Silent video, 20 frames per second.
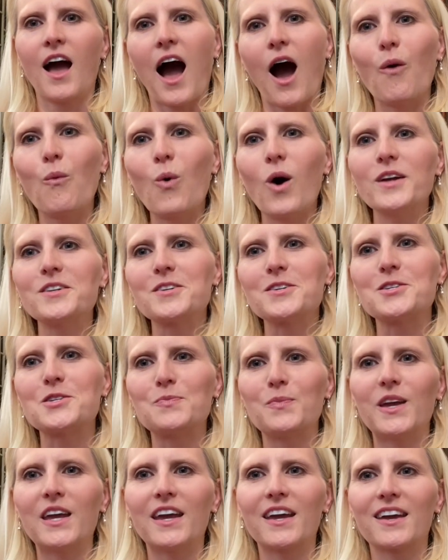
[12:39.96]
I want to
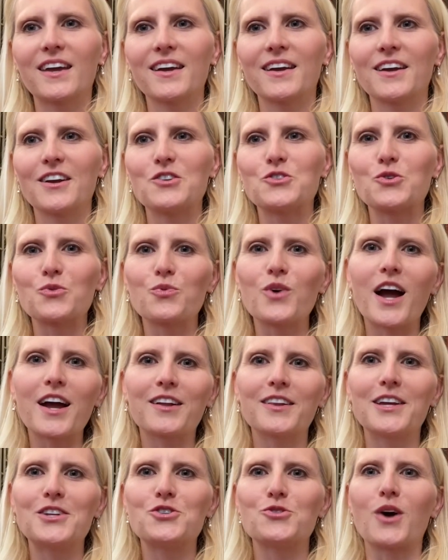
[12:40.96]
speak
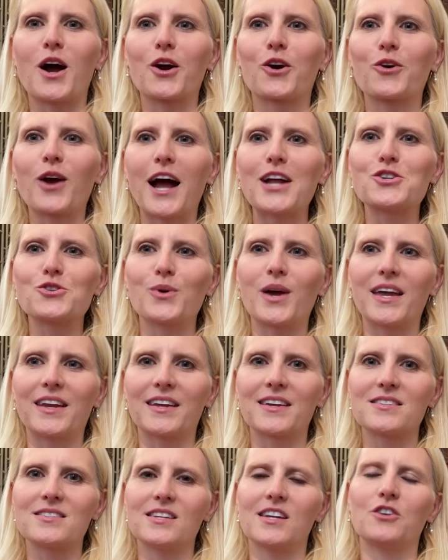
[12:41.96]
directly to our
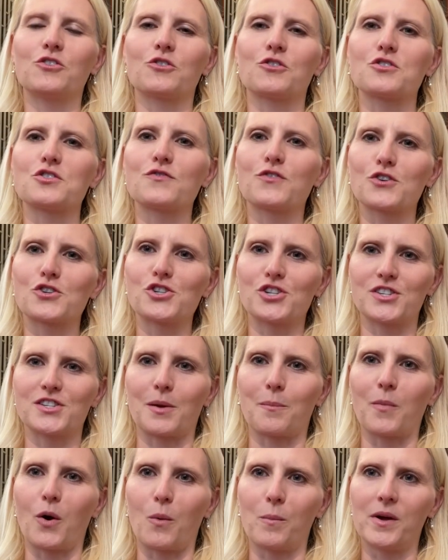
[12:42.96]
graduating seniors for just a
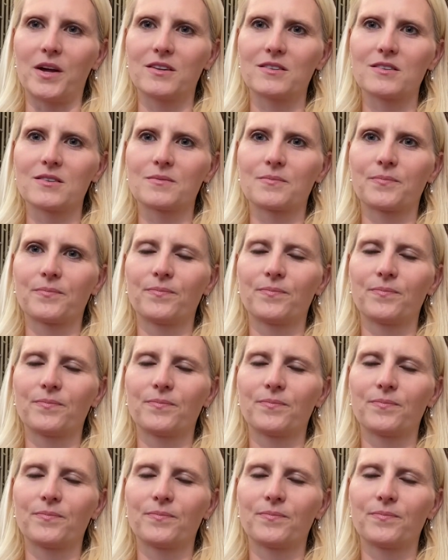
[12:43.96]
moment.